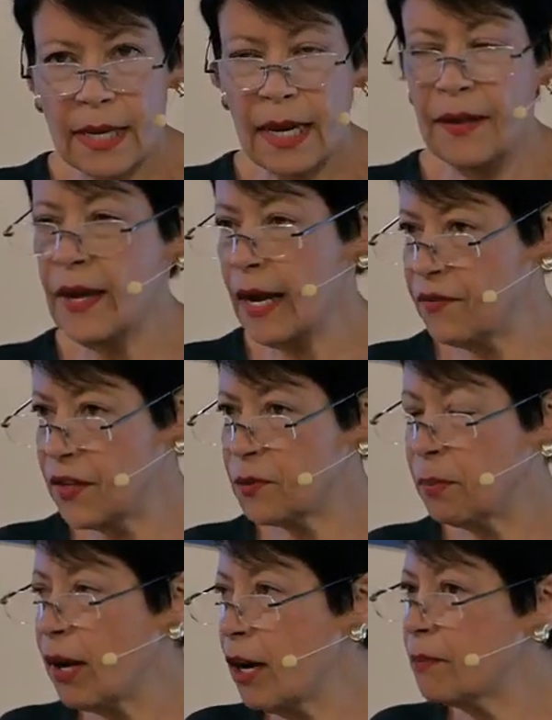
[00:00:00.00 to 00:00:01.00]
And they have this
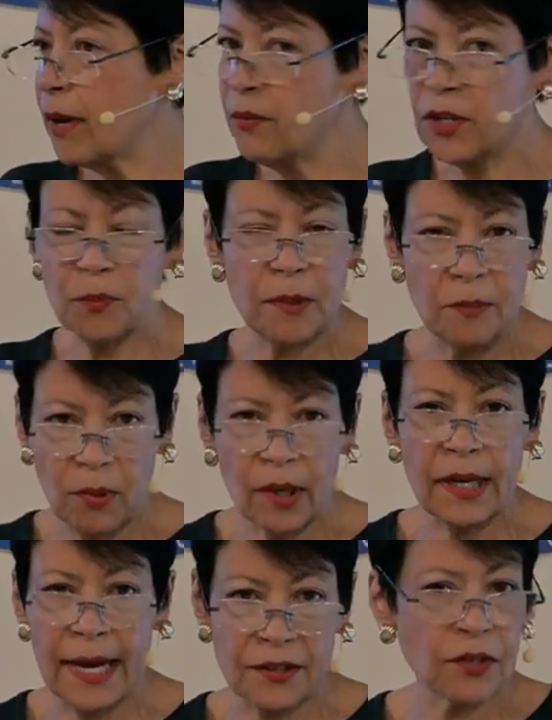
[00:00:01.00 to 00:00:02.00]
blog by which people
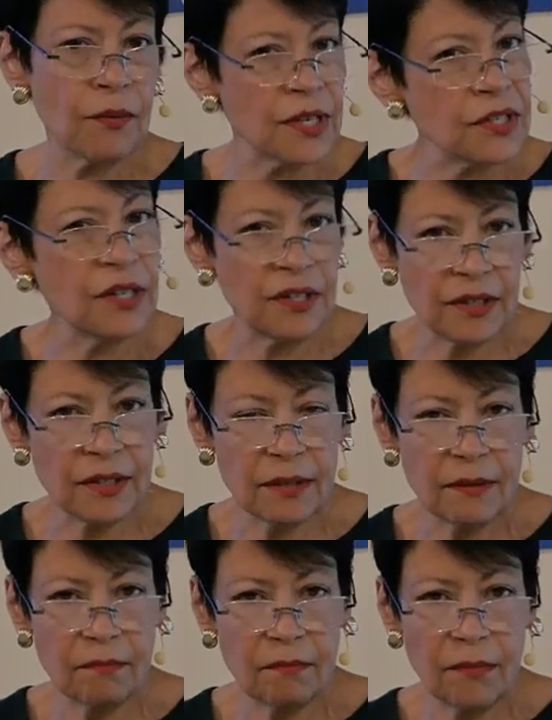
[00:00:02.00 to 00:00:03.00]
can ask questions.
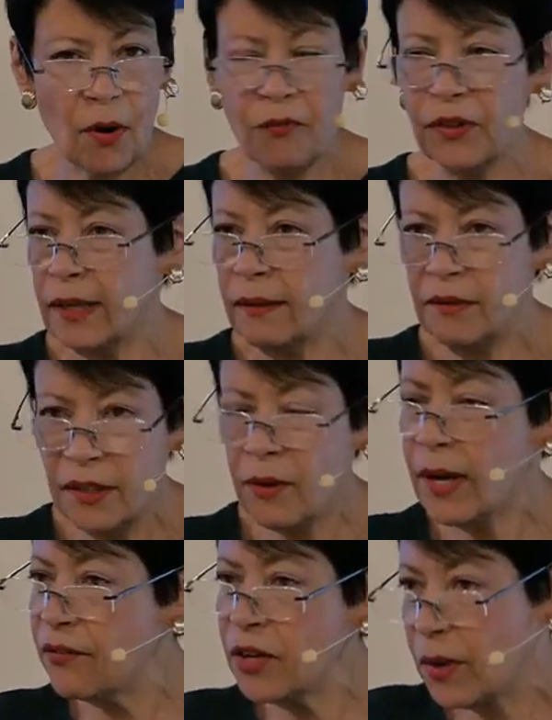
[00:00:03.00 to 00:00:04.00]
Hopefully, you know,
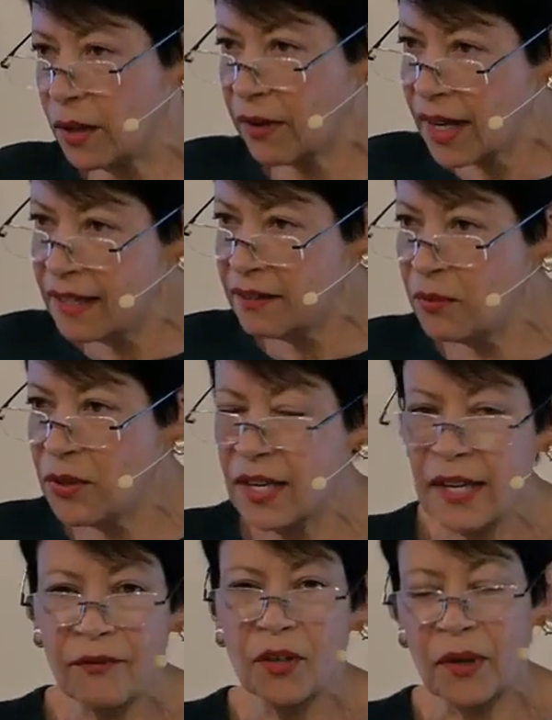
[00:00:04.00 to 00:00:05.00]
everyone, right? You would
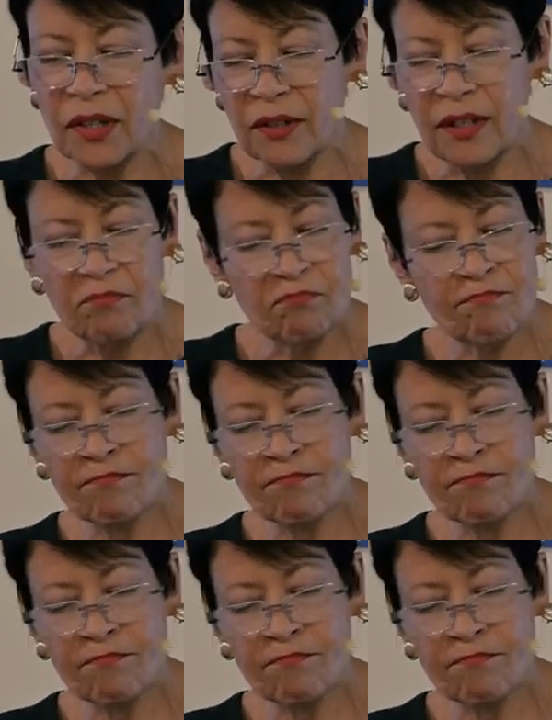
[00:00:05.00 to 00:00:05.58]
think everyone could.